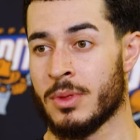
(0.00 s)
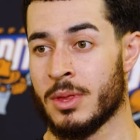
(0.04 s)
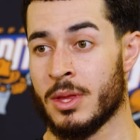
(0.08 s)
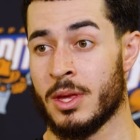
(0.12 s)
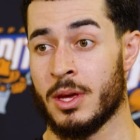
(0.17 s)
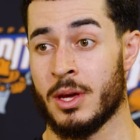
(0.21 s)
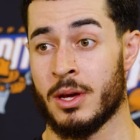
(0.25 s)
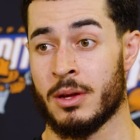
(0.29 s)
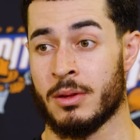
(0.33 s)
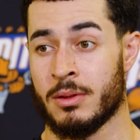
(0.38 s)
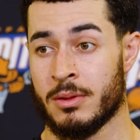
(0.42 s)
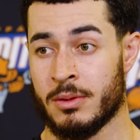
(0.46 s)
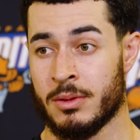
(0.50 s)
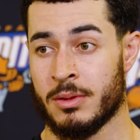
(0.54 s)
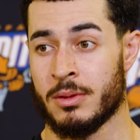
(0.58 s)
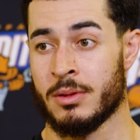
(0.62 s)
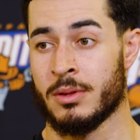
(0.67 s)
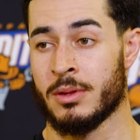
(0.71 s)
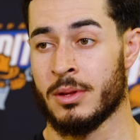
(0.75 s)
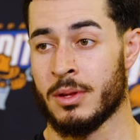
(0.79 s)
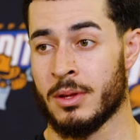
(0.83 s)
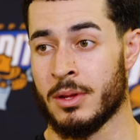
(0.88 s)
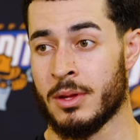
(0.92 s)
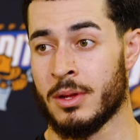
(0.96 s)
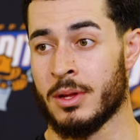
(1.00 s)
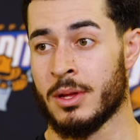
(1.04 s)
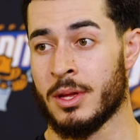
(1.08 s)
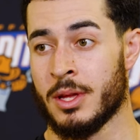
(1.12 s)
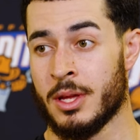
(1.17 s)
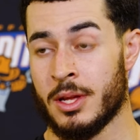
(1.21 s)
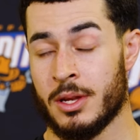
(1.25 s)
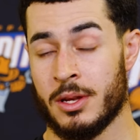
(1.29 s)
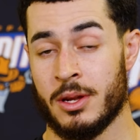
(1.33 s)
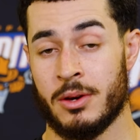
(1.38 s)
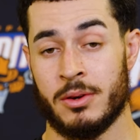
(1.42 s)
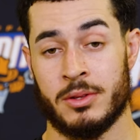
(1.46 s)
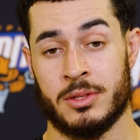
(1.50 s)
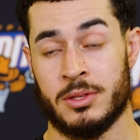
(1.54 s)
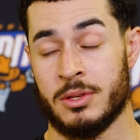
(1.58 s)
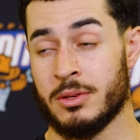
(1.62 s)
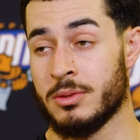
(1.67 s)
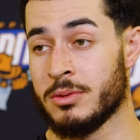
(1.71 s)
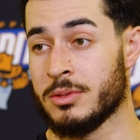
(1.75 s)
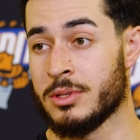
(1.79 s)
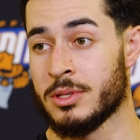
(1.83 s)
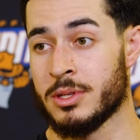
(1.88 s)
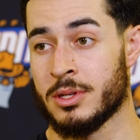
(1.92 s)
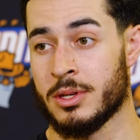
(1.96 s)
Yeah. No, it's
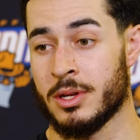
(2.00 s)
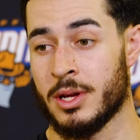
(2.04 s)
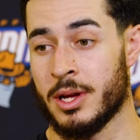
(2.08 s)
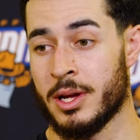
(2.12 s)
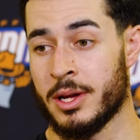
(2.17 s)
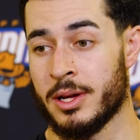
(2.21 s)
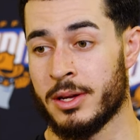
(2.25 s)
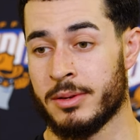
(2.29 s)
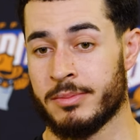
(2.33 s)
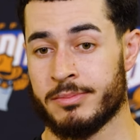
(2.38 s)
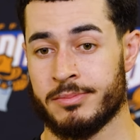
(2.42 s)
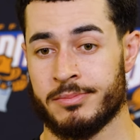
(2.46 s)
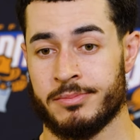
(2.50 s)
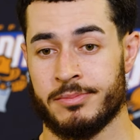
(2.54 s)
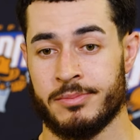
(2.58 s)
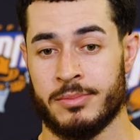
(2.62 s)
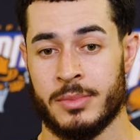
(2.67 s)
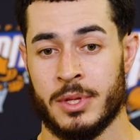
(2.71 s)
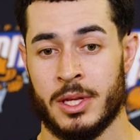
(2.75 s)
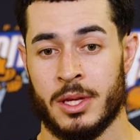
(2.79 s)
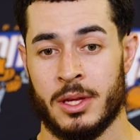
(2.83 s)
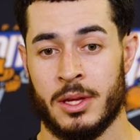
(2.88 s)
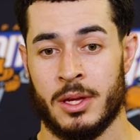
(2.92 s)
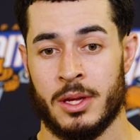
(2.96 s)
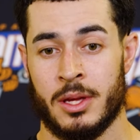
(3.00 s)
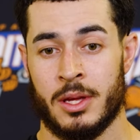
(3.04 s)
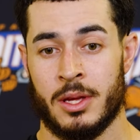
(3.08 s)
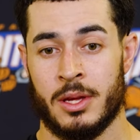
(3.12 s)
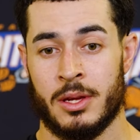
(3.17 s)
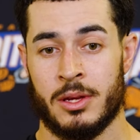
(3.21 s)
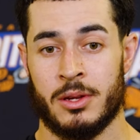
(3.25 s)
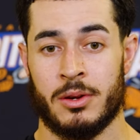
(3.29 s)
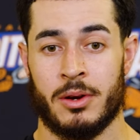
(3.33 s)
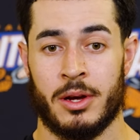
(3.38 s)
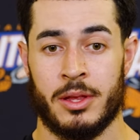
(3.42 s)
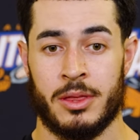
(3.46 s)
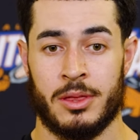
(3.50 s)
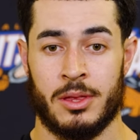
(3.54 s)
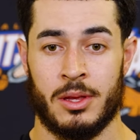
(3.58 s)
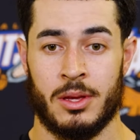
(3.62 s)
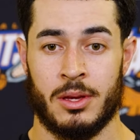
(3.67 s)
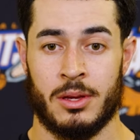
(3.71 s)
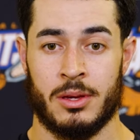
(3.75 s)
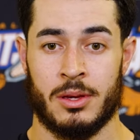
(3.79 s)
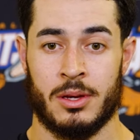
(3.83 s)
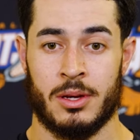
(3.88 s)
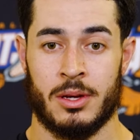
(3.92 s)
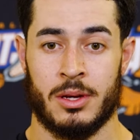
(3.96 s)
huge. You know, I
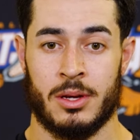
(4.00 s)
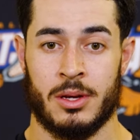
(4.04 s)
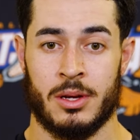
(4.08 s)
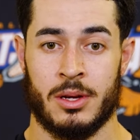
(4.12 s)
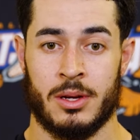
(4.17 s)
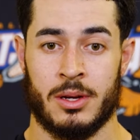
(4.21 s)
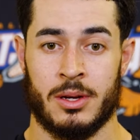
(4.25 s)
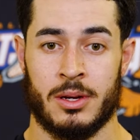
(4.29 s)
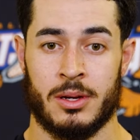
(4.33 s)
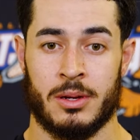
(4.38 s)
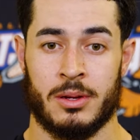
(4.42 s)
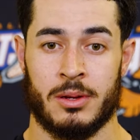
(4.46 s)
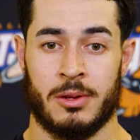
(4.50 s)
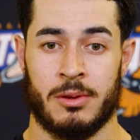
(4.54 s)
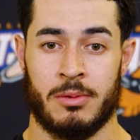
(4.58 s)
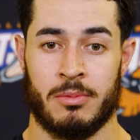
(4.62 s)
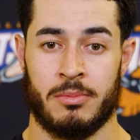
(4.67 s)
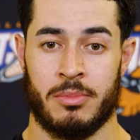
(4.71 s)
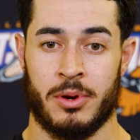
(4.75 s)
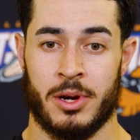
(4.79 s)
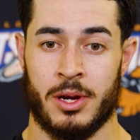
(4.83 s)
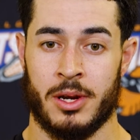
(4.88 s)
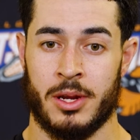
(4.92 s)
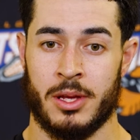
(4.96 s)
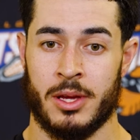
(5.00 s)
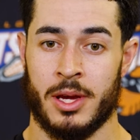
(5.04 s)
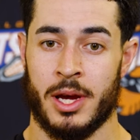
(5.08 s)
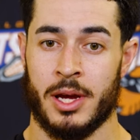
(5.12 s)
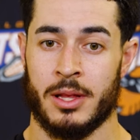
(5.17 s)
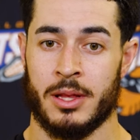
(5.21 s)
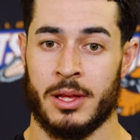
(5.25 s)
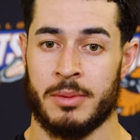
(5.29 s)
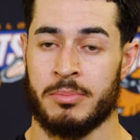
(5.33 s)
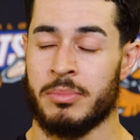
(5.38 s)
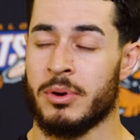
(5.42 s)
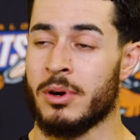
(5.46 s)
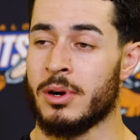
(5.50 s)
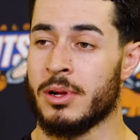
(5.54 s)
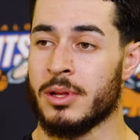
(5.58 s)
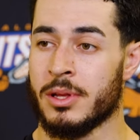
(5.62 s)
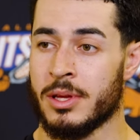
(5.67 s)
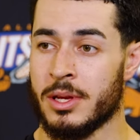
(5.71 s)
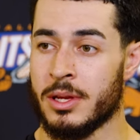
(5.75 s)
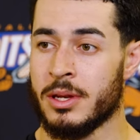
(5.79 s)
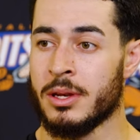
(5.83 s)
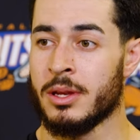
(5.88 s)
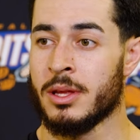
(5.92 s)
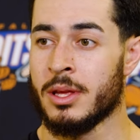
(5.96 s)
think bringing a guy like
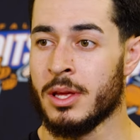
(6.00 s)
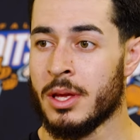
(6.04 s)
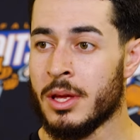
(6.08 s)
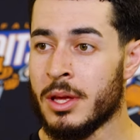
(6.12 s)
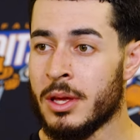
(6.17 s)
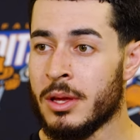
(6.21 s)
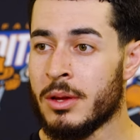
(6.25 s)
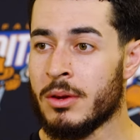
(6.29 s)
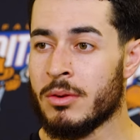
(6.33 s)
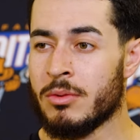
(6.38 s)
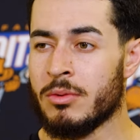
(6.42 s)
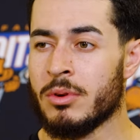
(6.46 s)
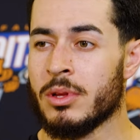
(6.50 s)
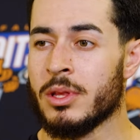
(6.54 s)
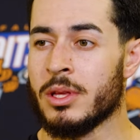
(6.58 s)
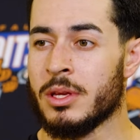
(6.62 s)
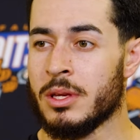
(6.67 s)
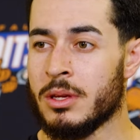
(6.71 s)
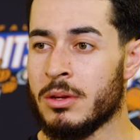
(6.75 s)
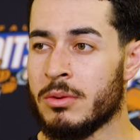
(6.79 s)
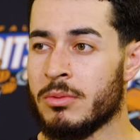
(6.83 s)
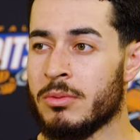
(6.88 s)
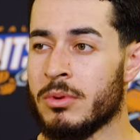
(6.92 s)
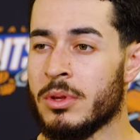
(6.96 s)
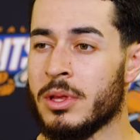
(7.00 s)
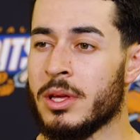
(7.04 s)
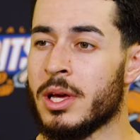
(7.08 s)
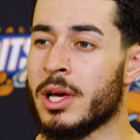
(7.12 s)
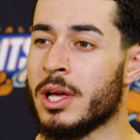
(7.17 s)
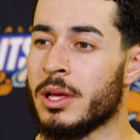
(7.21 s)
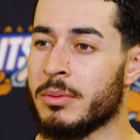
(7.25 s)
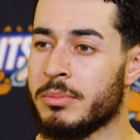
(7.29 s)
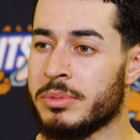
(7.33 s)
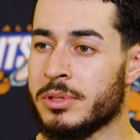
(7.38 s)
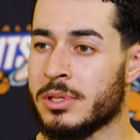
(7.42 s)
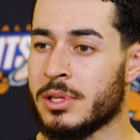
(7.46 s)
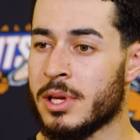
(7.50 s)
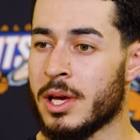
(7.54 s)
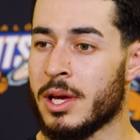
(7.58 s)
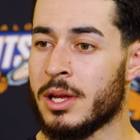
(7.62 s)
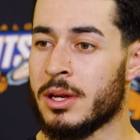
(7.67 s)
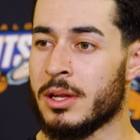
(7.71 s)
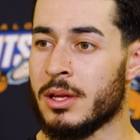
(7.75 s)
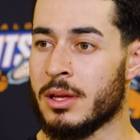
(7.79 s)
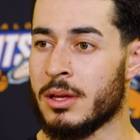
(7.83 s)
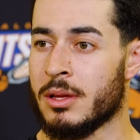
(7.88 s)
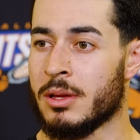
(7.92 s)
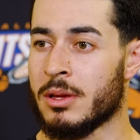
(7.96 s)
Paulie in really, really helps
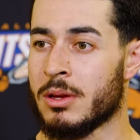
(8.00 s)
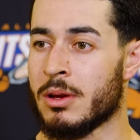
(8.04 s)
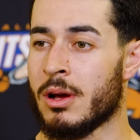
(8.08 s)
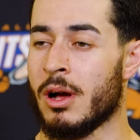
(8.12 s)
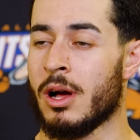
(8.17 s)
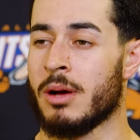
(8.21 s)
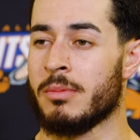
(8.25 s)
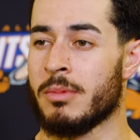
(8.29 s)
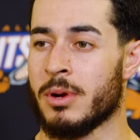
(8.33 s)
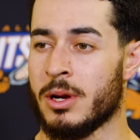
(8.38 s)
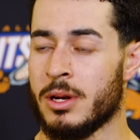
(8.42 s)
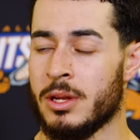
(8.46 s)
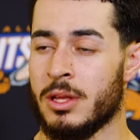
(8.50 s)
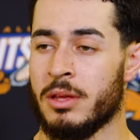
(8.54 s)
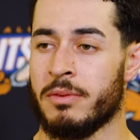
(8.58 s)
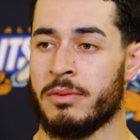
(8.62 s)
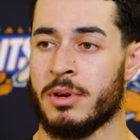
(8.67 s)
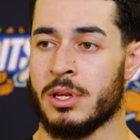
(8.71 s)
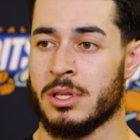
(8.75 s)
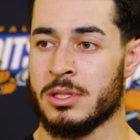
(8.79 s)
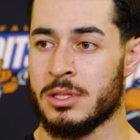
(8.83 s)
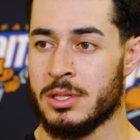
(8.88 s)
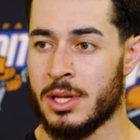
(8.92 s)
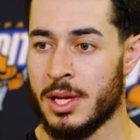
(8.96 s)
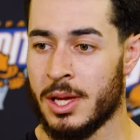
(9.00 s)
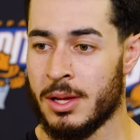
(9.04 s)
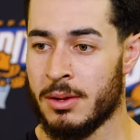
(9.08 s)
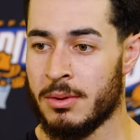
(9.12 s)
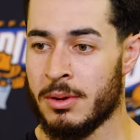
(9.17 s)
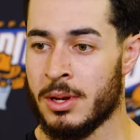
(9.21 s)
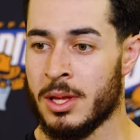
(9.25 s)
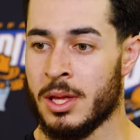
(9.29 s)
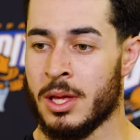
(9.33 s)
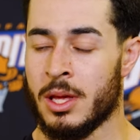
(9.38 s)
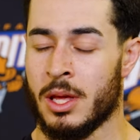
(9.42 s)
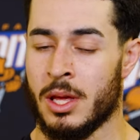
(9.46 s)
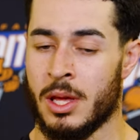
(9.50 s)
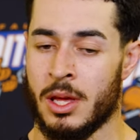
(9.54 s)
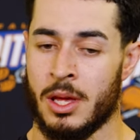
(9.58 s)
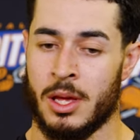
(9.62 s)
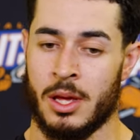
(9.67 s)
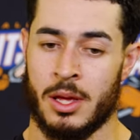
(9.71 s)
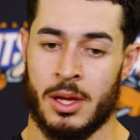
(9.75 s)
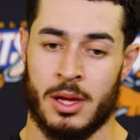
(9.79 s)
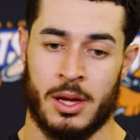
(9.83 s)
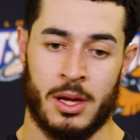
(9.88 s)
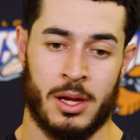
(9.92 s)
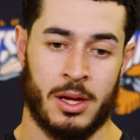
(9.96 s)
kind of calm our defense down.
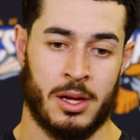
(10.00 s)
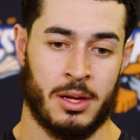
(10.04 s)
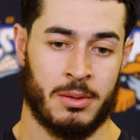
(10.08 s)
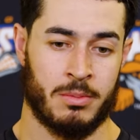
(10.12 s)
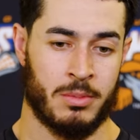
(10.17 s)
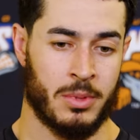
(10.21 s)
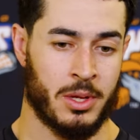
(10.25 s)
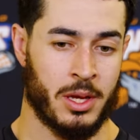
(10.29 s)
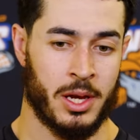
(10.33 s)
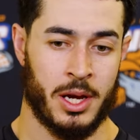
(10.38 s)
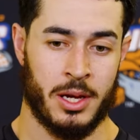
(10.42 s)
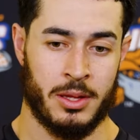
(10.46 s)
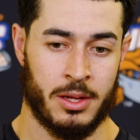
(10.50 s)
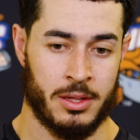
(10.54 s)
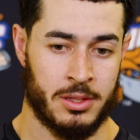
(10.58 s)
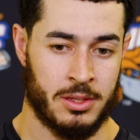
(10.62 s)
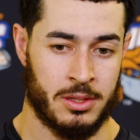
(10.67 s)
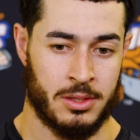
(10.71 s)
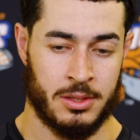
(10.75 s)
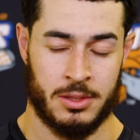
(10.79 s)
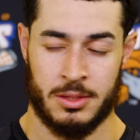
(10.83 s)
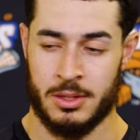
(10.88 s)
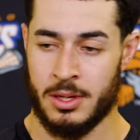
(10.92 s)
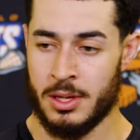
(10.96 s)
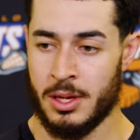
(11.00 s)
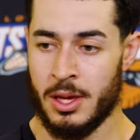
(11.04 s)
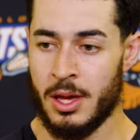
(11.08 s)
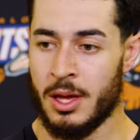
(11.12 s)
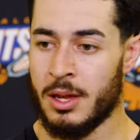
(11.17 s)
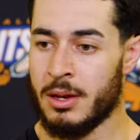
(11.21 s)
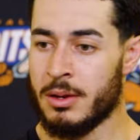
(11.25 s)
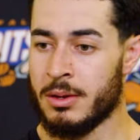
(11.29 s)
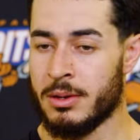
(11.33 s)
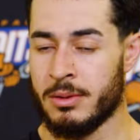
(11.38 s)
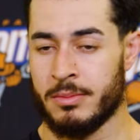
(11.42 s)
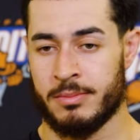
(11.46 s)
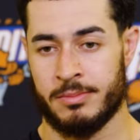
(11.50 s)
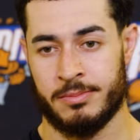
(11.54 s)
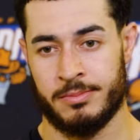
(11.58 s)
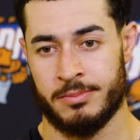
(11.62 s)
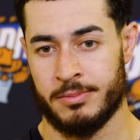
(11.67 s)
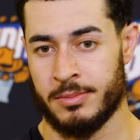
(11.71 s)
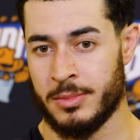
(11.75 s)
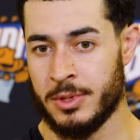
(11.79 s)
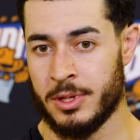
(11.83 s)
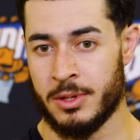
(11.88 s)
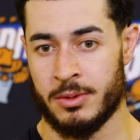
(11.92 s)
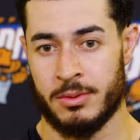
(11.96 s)
A guy that's, again,
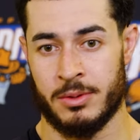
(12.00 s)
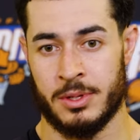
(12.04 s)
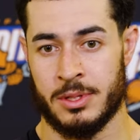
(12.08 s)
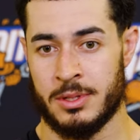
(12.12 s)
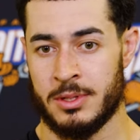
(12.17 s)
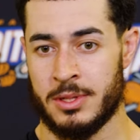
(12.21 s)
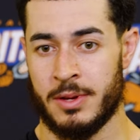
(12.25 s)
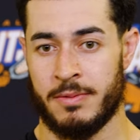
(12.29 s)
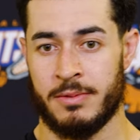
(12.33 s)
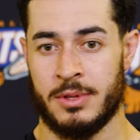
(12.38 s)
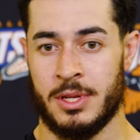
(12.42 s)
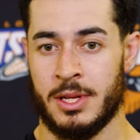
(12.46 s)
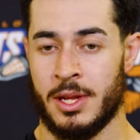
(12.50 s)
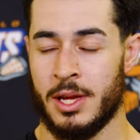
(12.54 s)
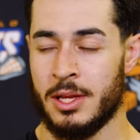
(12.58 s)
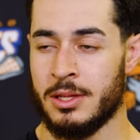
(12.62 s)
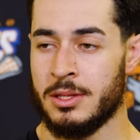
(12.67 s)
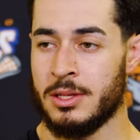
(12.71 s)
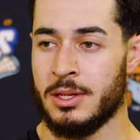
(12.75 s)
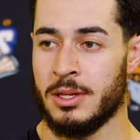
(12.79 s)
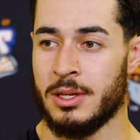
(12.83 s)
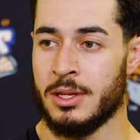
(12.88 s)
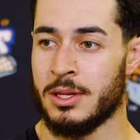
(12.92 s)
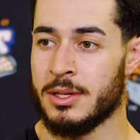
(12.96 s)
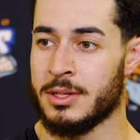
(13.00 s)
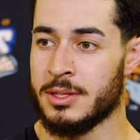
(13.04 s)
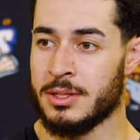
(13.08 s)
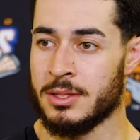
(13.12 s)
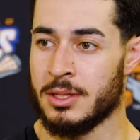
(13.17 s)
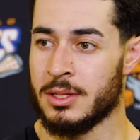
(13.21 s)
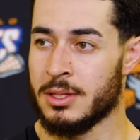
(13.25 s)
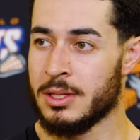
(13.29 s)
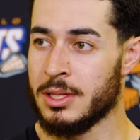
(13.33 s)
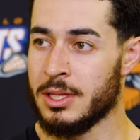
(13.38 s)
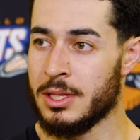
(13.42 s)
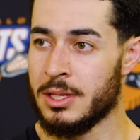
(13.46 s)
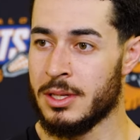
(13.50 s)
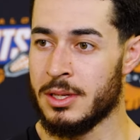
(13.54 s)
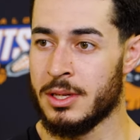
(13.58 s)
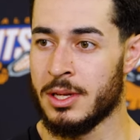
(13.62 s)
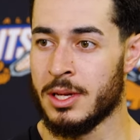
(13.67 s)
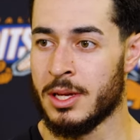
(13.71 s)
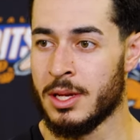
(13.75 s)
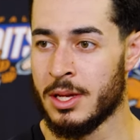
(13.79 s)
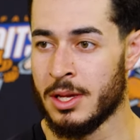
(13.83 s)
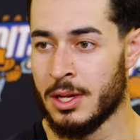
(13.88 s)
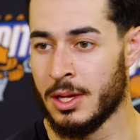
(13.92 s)
you know, what, 17, 18 years in the league.